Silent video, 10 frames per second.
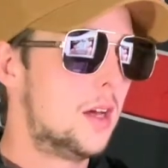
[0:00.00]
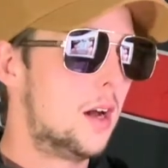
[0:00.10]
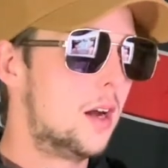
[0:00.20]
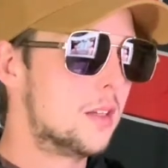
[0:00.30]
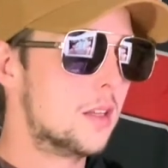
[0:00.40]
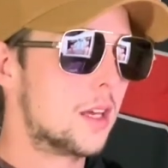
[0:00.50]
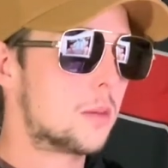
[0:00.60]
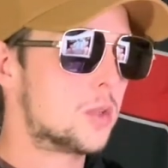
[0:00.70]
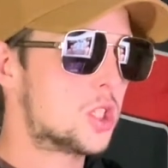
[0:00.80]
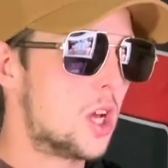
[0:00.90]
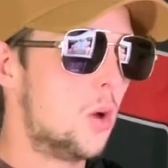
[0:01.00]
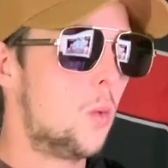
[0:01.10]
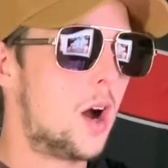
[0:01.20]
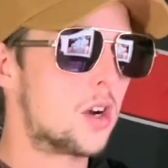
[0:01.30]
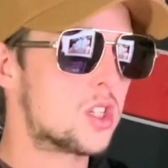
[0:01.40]
unlike Michelle
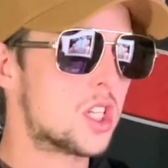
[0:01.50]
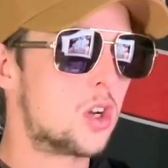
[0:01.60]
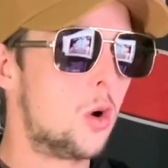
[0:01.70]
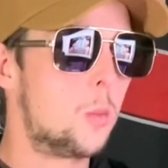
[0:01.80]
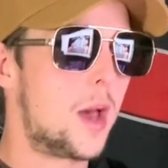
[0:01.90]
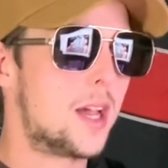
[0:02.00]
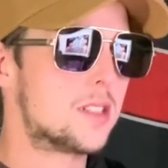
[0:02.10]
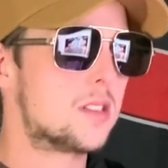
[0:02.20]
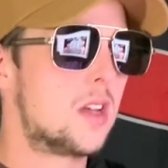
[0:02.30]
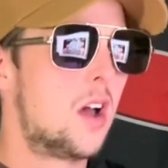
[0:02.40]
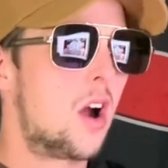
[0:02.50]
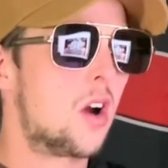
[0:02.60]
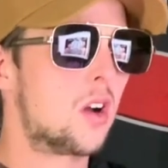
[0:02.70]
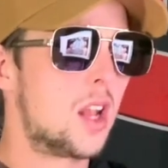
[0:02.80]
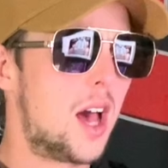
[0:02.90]
Waterson Gomez,
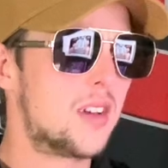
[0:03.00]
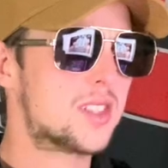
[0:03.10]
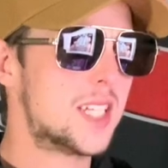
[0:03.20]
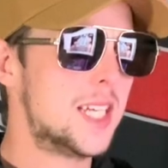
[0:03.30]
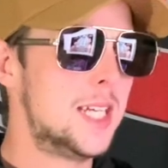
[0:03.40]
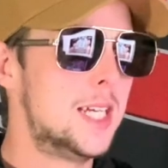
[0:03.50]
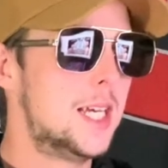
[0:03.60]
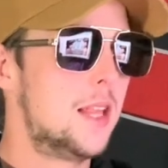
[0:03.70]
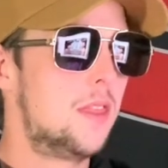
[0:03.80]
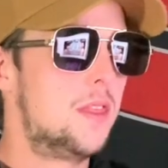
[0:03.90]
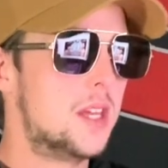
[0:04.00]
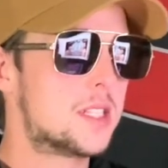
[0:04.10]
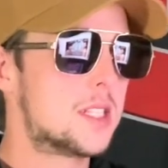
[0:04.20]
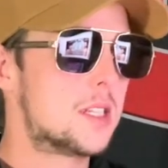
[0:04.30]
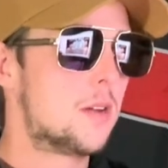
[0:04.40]
Arlovski.
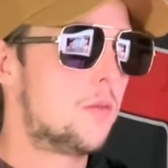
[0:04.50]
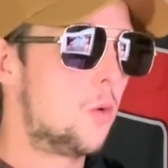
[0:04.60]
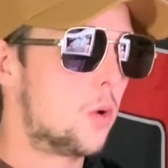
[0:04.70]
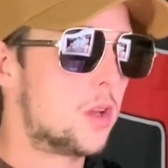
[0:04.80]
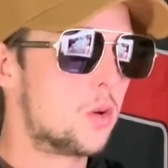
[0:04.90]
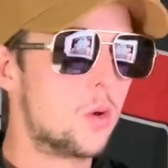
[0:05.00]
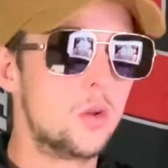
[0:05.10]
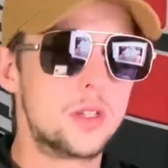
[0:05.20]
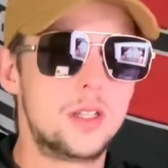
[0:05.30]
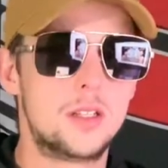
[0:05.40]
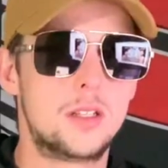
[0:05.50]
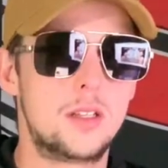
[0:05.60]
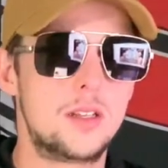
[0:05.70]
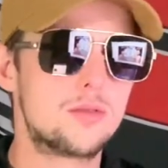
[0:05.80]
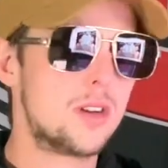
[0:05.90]
This 40-year-old
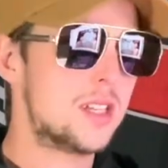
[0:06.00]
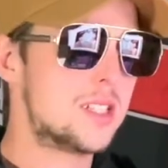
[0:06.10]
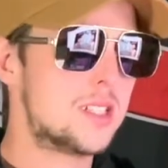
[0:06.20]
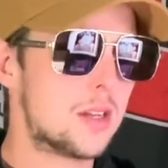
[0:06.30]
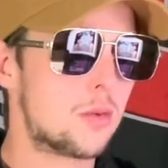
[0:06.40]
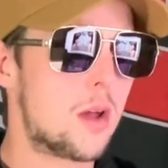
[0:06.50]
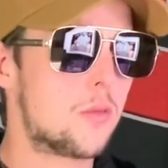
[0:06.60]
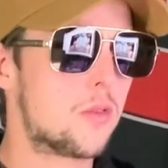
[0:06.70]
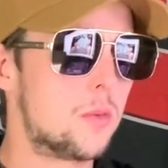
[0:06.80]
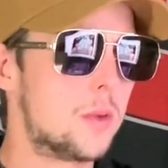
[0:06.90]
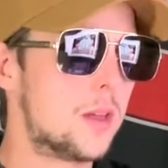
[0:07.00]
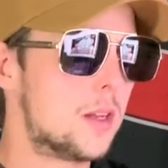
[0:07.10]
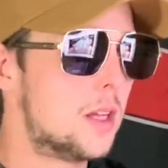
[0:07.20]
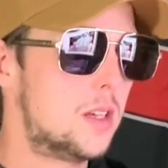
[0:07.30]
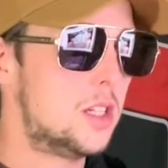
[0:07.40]
is ready to stick around for a bit.
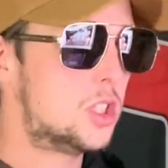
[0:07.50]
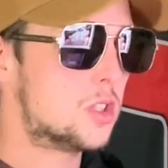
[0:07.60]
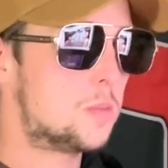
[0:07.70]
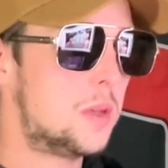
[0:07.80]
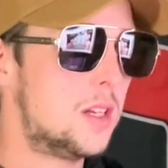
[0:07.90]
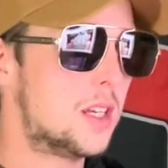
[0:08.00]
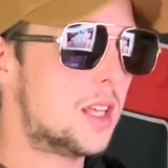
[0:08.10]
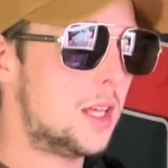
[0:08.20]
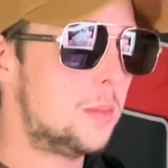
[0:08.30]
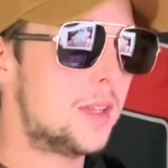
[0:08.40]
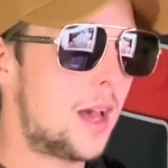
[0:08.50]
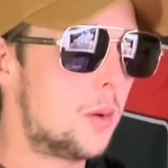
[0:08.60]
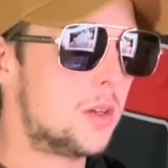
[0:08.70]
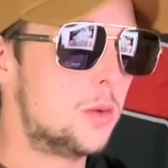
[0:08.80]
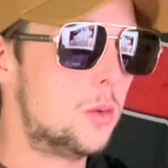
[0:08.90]
He just beat Hakeem
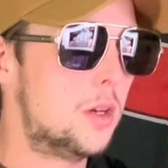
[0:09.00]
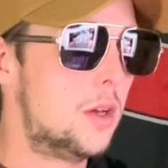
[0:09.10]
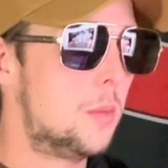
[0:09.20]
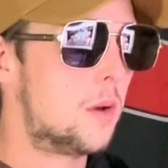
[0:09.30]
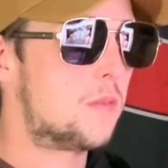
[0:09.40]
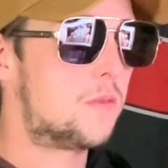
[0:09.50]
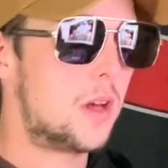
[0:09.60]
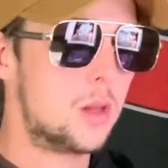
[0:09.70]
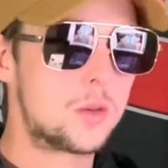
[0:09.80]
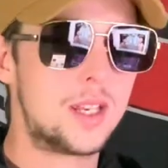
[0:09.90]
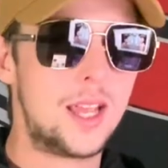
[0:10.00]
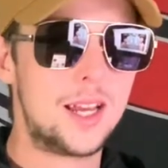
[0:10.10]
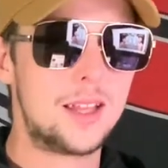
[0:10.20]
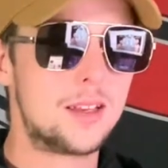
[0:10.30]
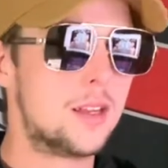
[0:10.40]
Dawodu, my fellow
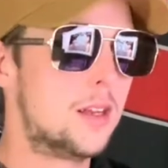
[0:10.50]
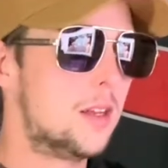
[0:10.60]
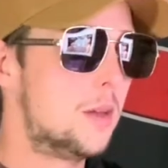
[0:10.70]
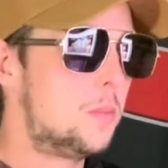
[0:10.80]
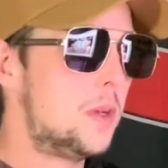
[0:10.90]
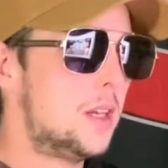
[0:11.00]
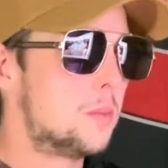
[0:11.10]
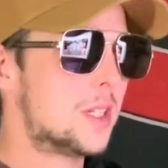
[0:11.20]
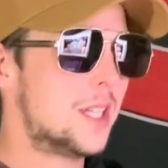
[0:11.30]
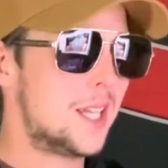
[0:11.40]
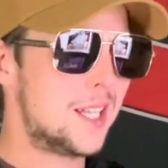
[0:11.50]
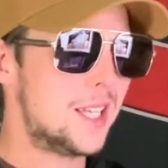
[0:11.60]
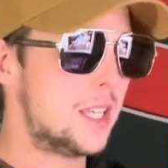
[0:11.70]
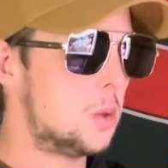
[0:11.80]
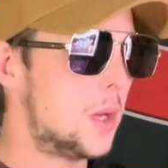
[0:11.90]
Canadian. Beat him
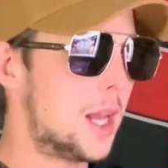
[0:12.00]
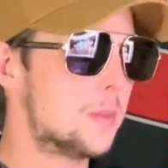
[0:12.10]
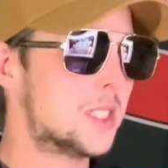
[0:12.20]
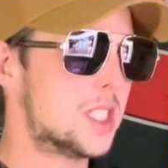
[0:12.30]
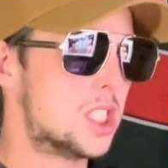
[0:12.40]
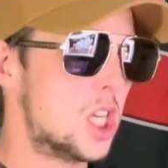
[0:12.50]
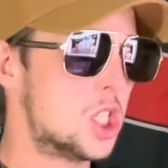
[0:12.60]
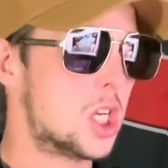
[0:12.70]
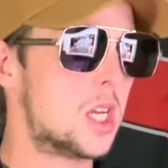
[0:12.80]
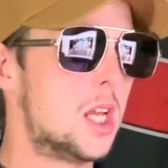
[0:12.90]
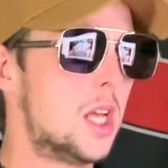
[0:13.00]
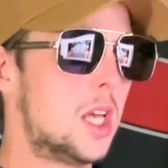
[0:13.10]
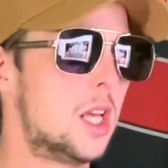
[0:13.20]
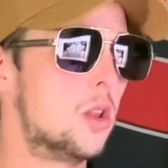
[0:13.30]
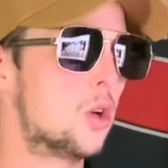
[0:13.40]
cleanly, unanimous decision.
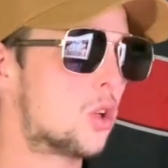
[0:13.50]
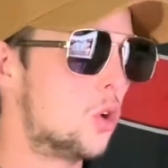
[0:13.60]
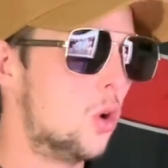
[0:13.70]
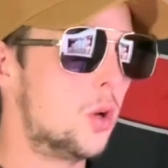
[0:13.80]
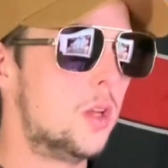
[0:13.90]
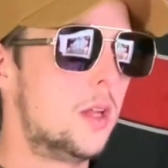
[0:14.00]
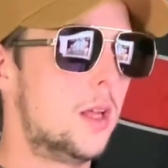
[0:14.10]
He looked good.